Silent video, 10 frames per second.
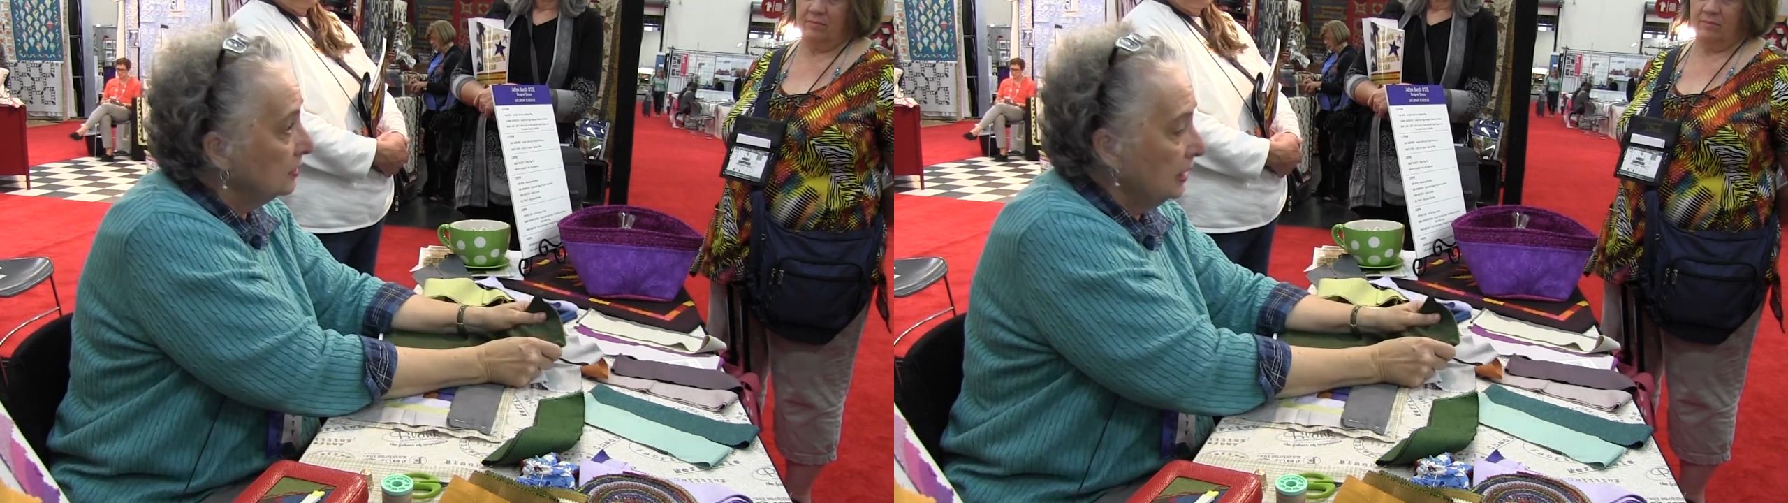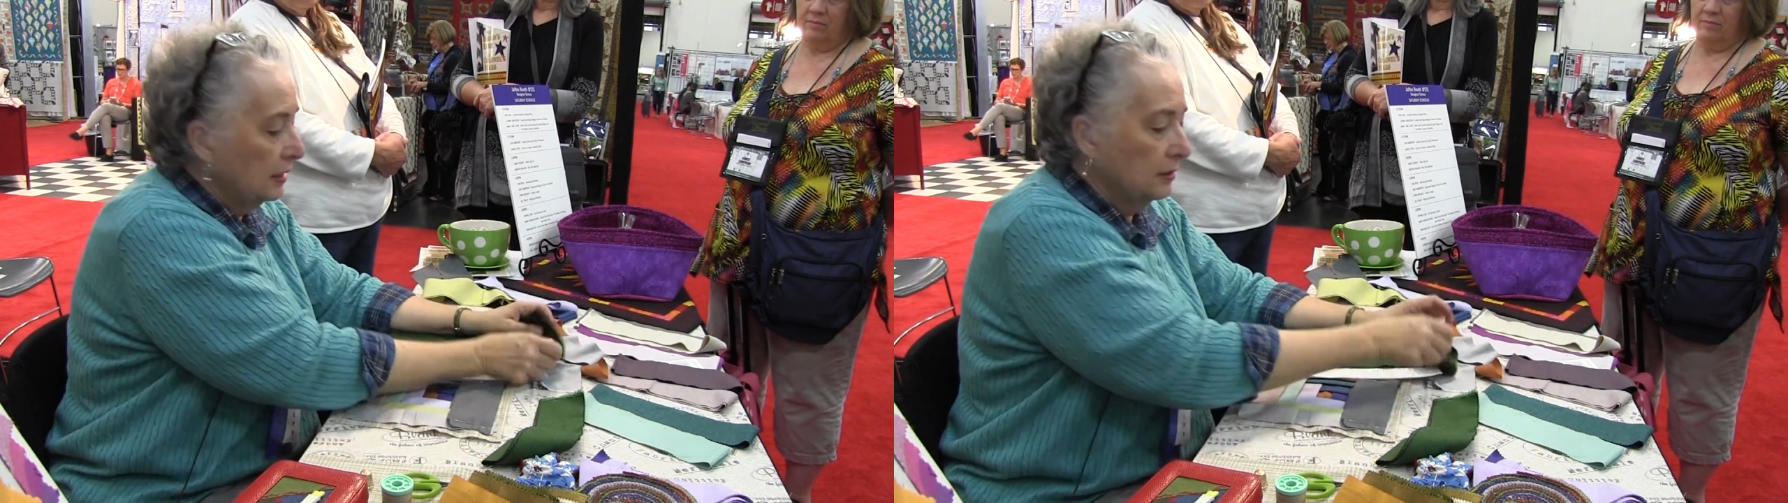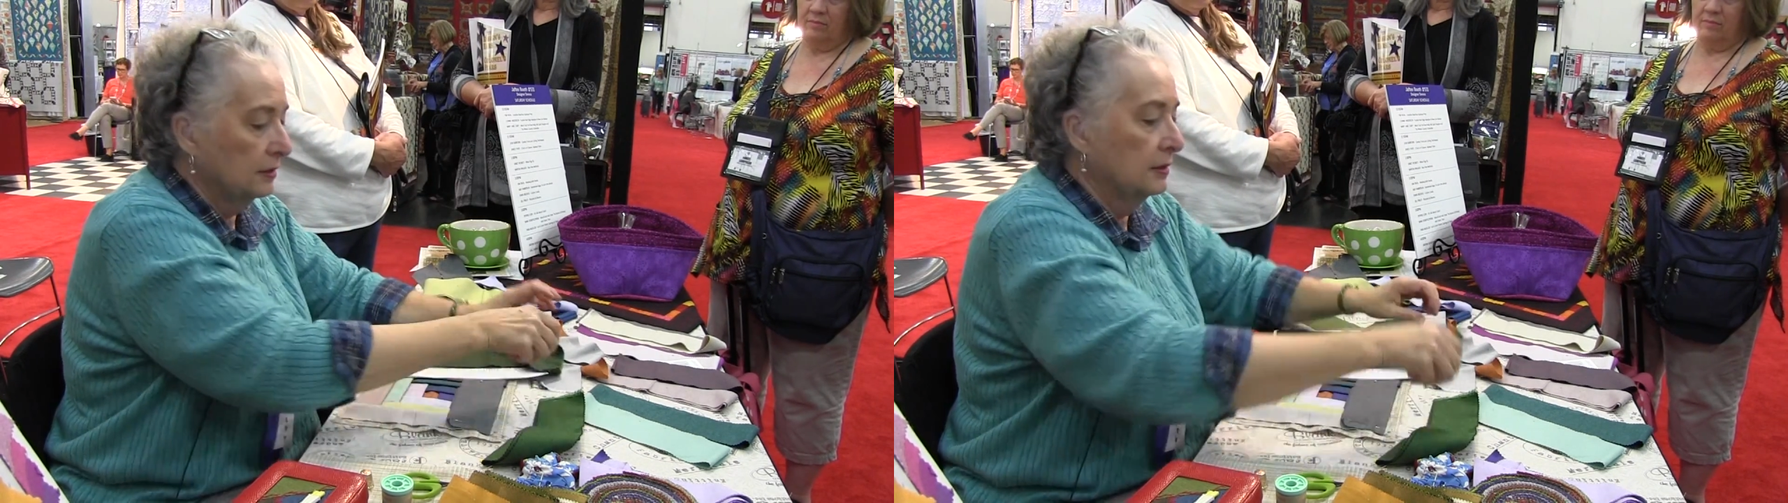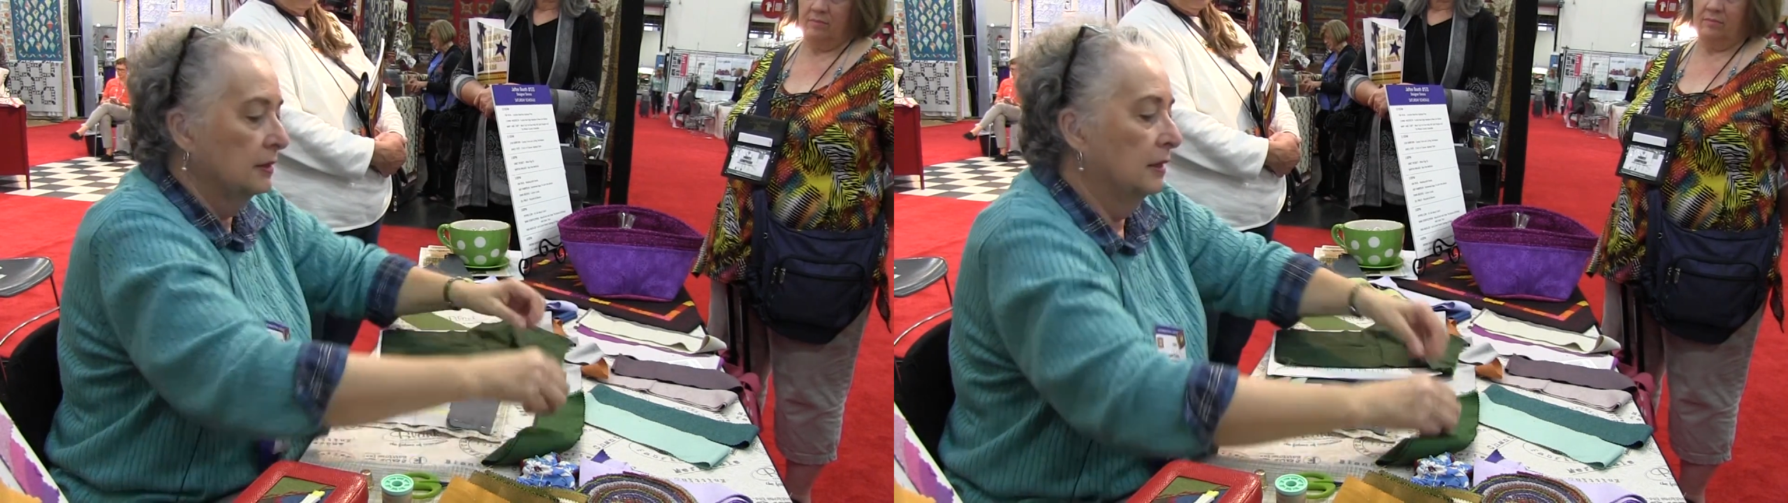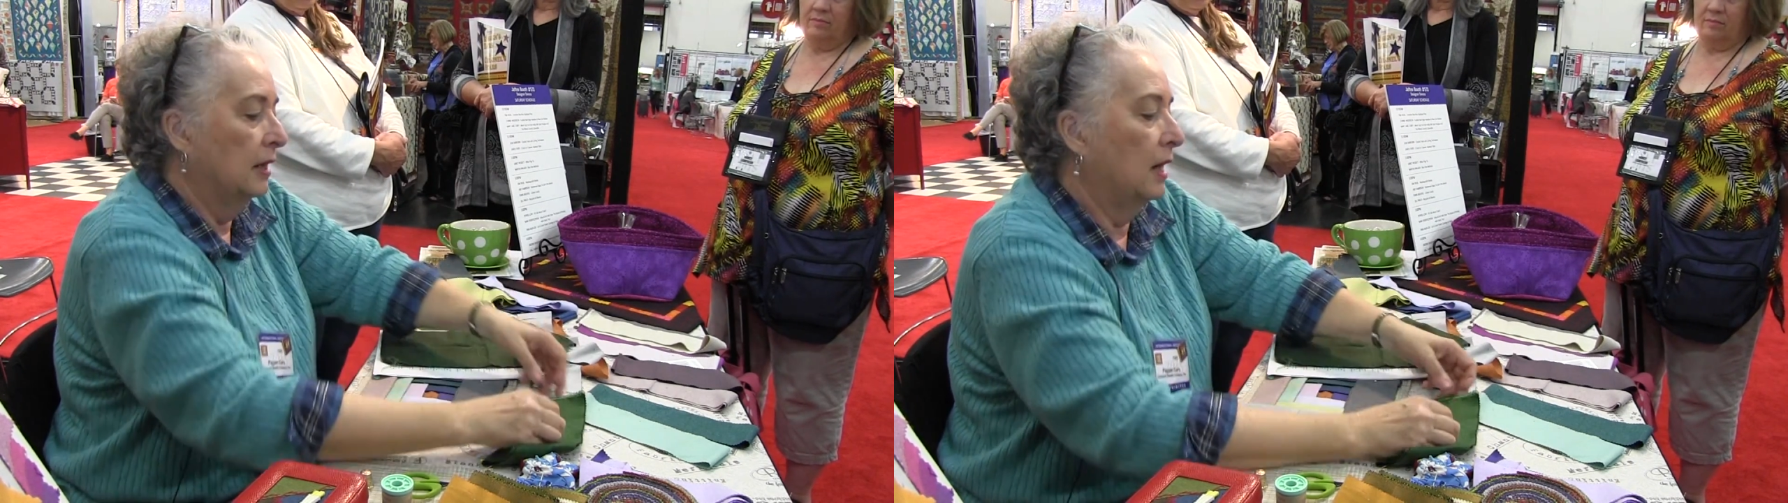layer
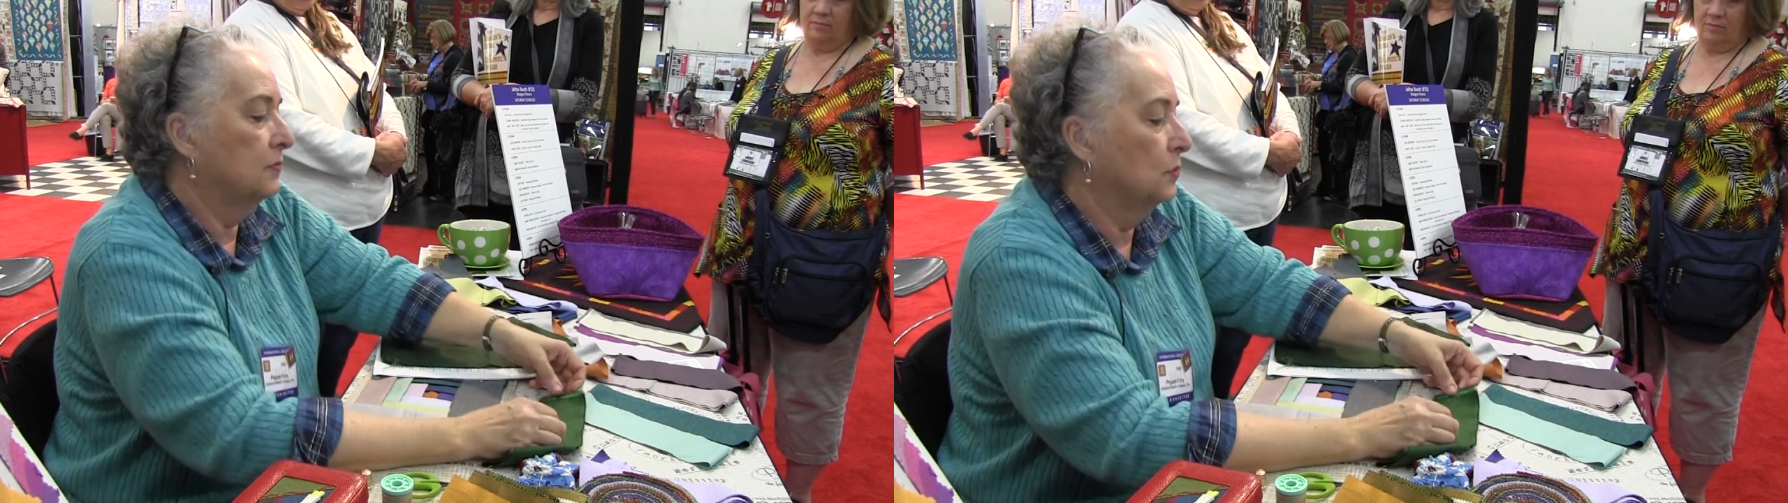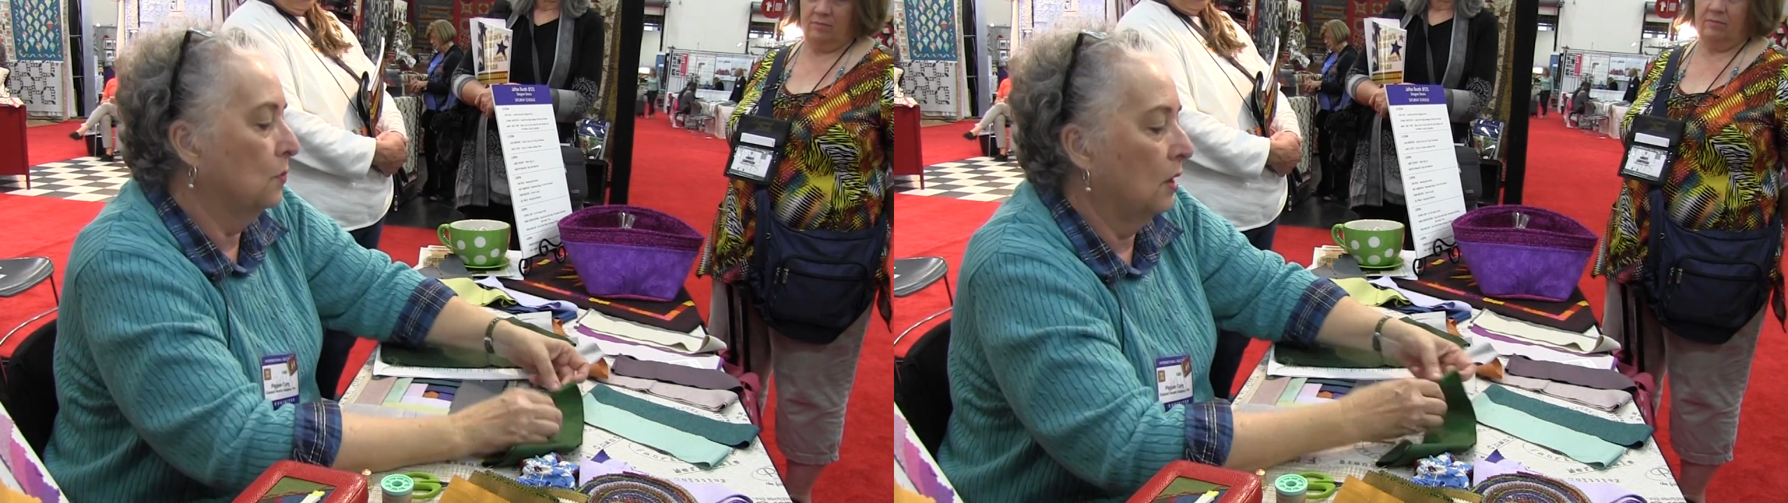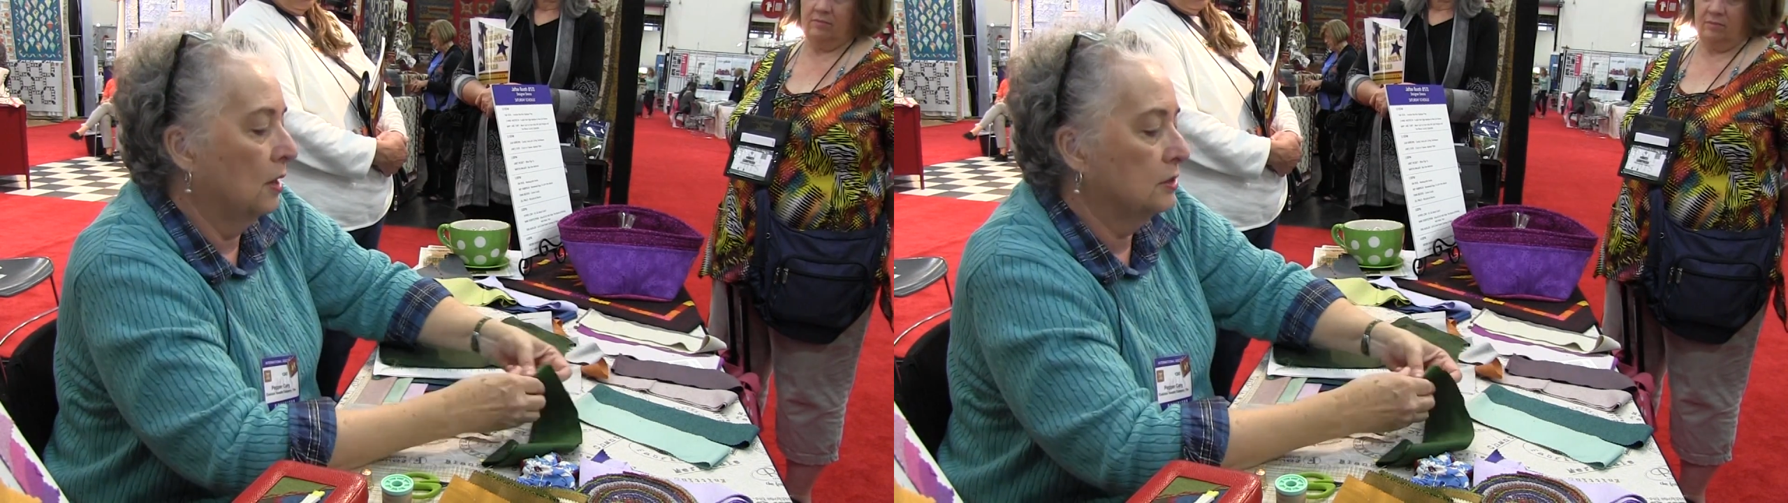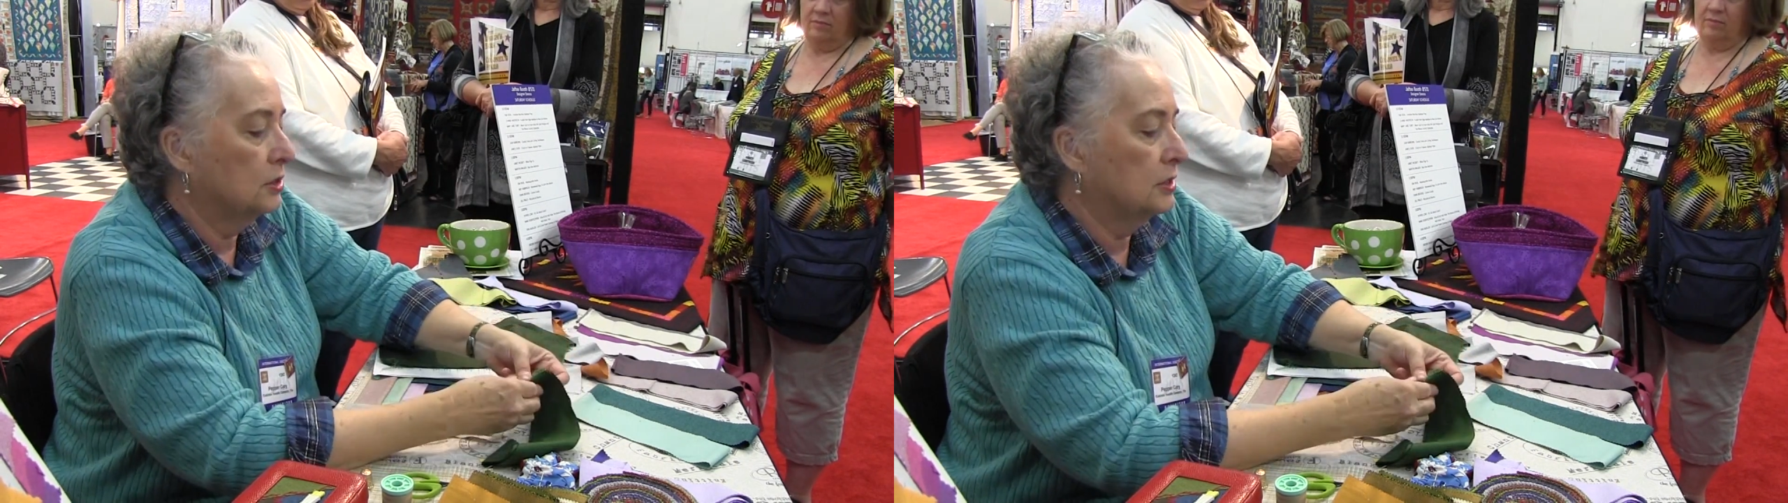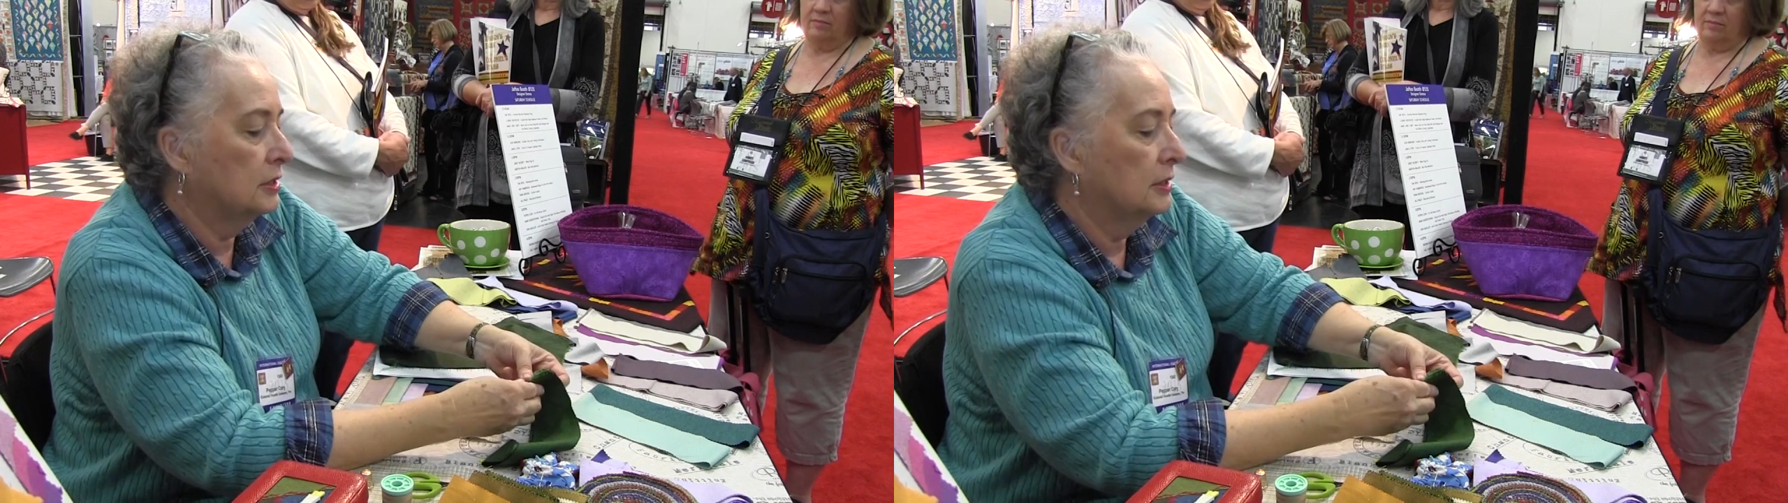of the
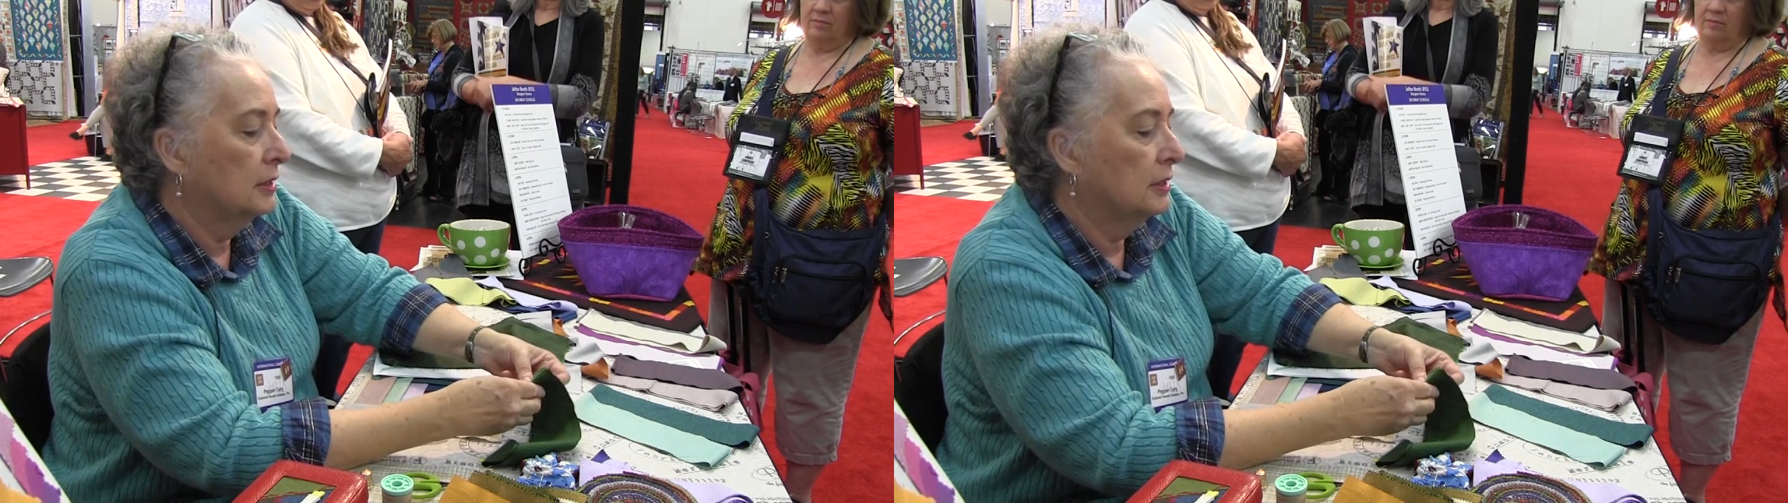washed